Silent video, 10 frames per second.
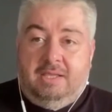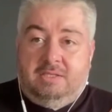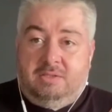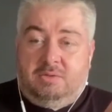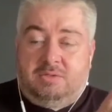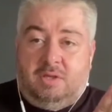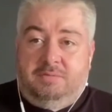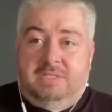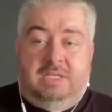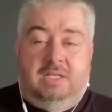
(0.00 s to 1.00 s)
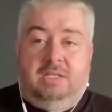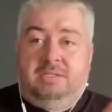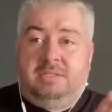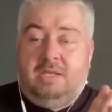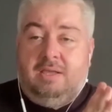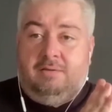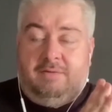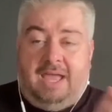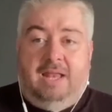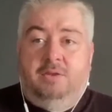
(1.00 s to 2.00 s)
So soft skills,
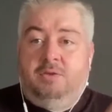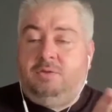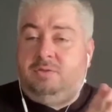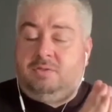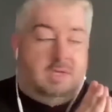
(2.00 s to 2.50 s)
values,